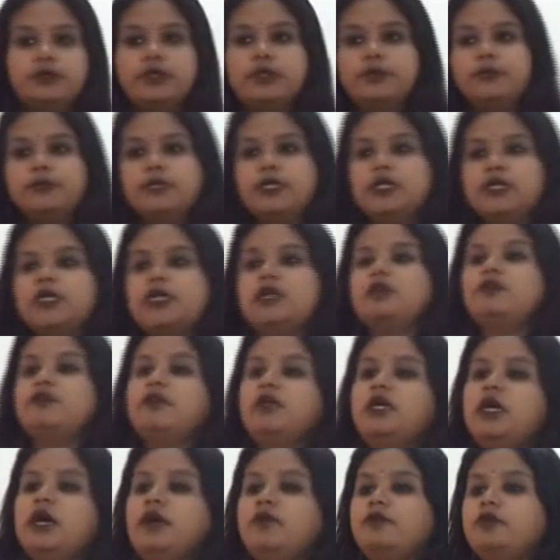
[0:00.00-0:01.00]
will be that
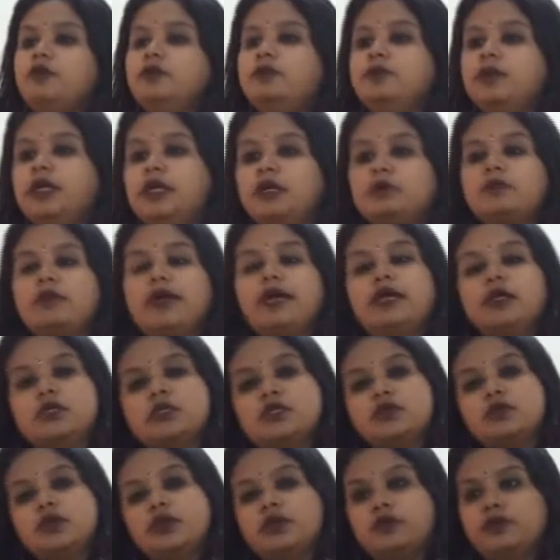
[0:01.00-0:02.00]
we have to make
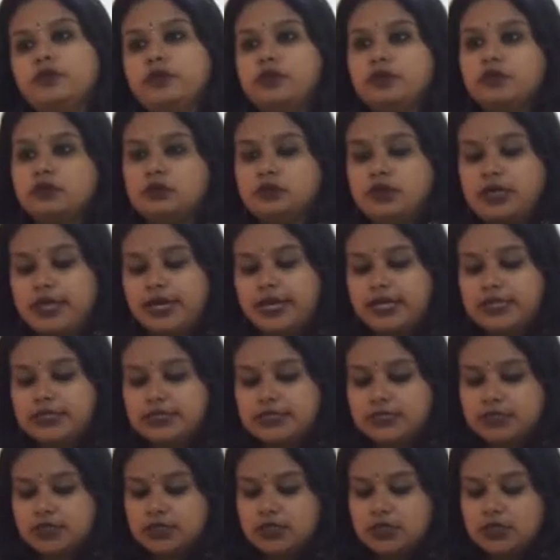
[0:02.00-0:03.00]
minus 1
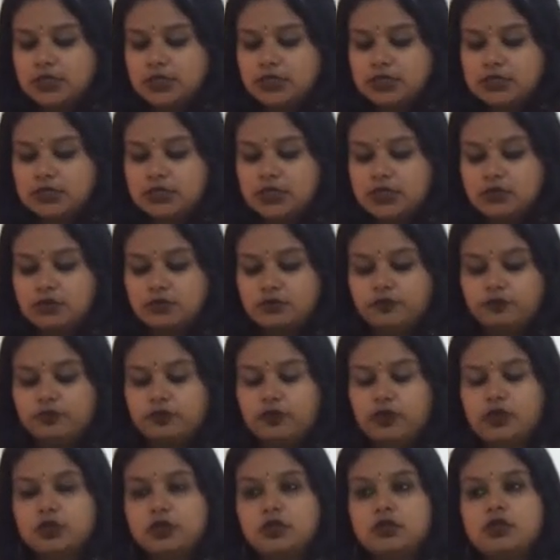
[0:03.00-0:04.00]
as 0
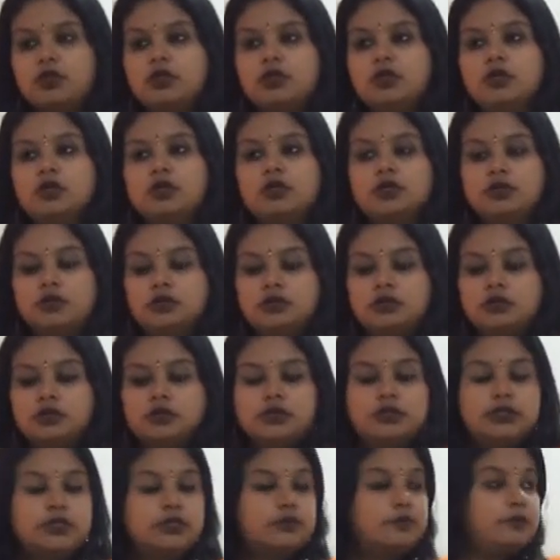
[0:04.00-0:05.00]
for
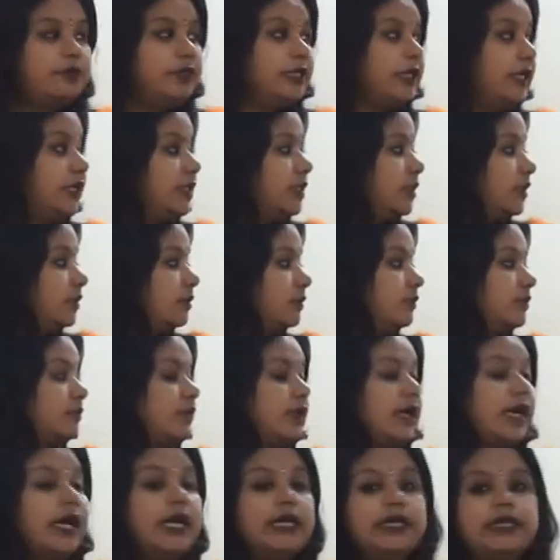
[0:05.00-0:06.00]
the complete
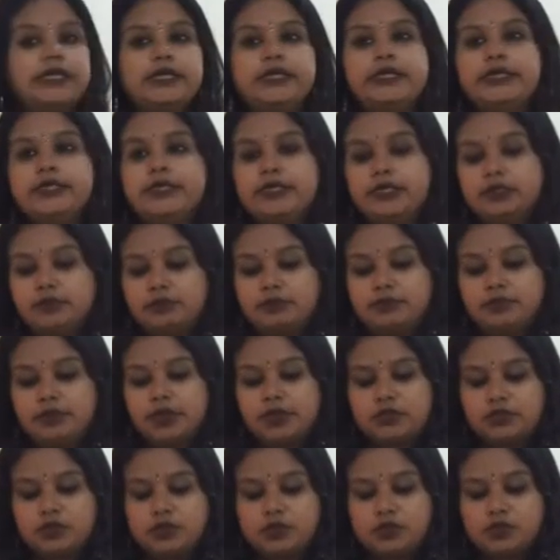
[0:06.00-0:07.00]
identity
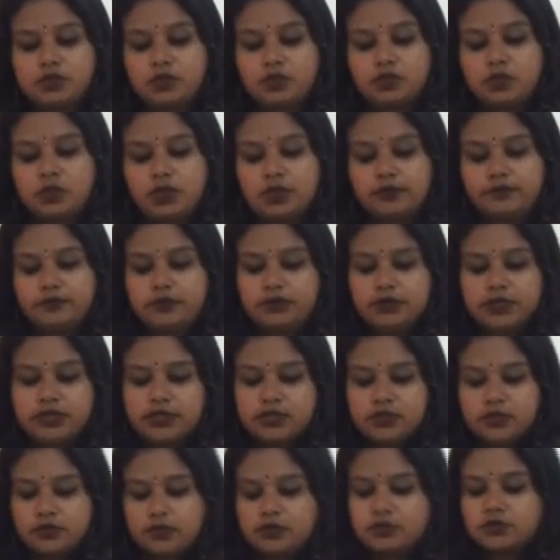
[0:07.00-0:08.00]
matrix. So our
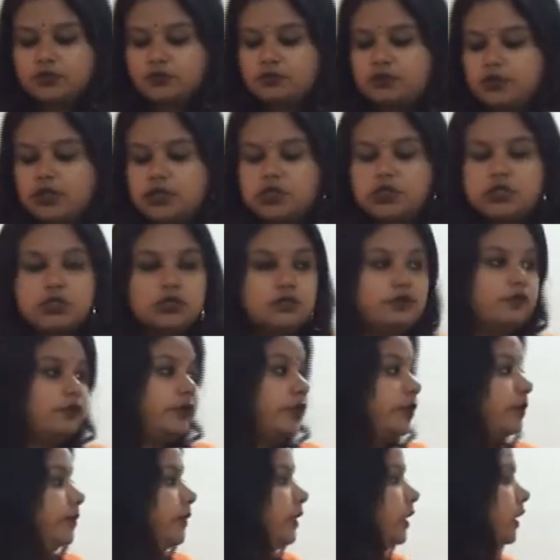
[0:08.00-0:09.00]
next transformation
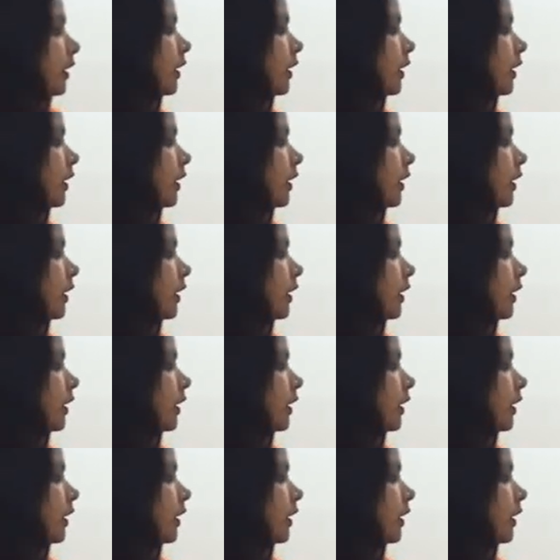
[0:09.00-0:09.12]
will be